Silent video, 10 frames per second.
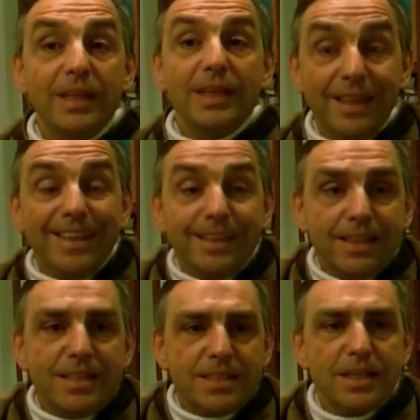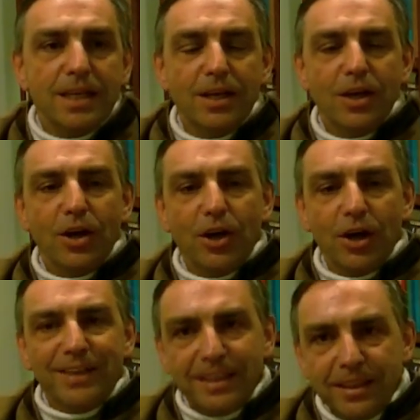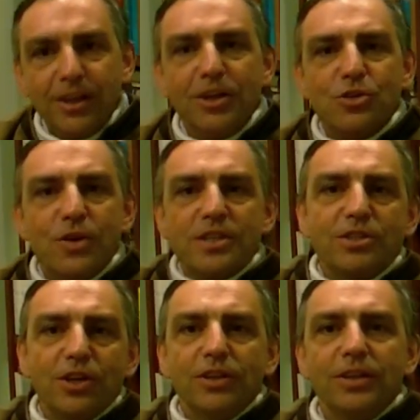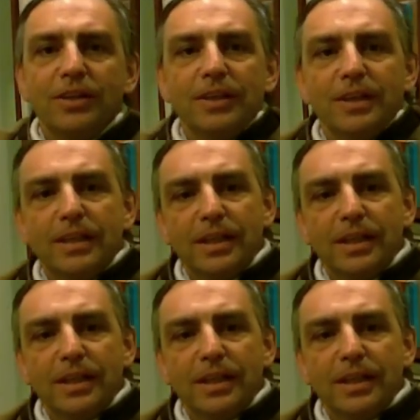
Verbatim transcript: It is an ethical question